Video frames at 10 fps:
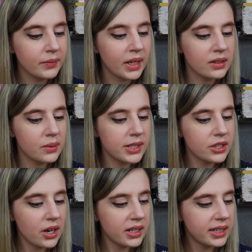So when
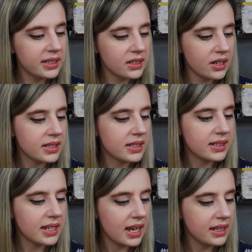Charlie starts a
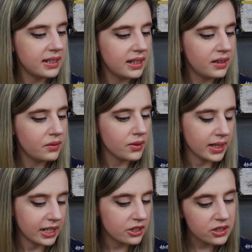tentative
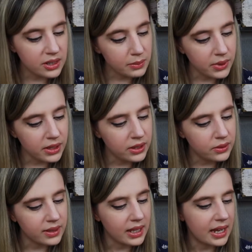relationship with
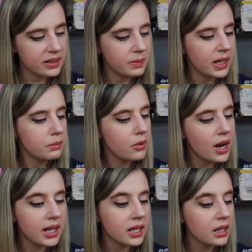cute classmate
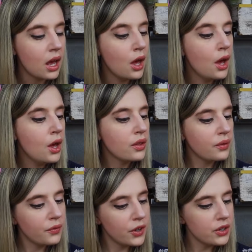Bryant, the
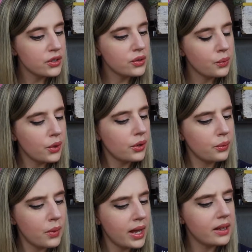first
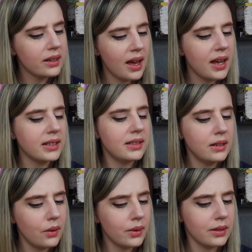worthwhile guy to
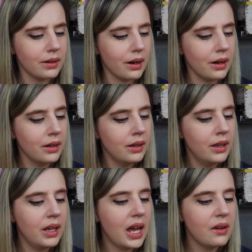notice her,
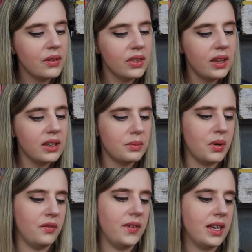everything is
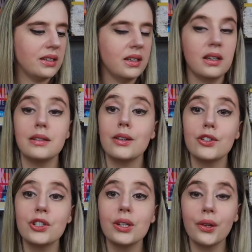perfect until
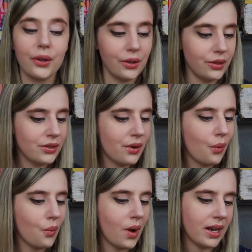she learns
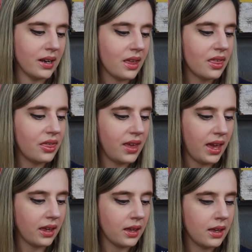one
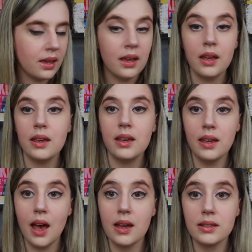thing. He
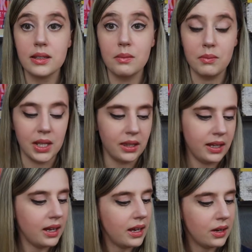asked
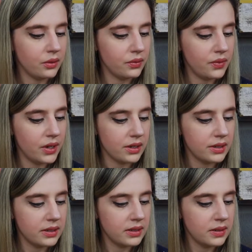Amelia out
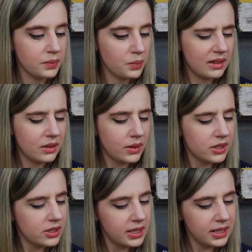first. So is
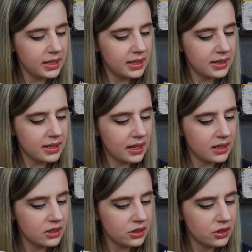she his
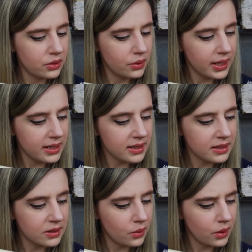second
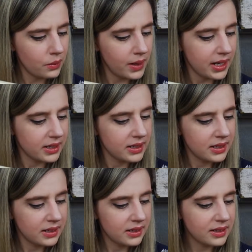choice or what?
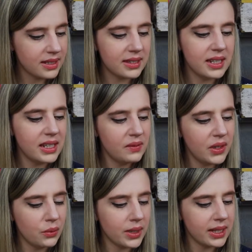Does he
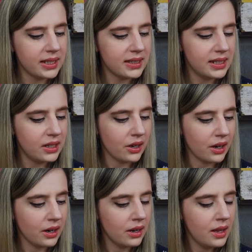even really see
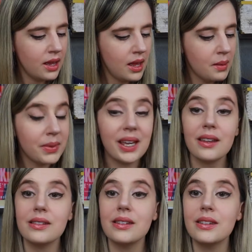her?
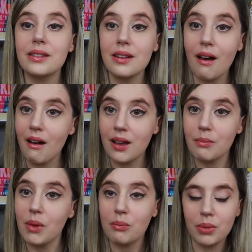Because it's
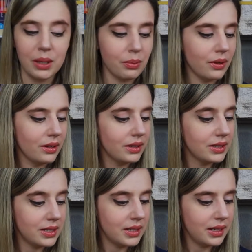time people
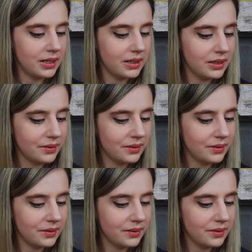did.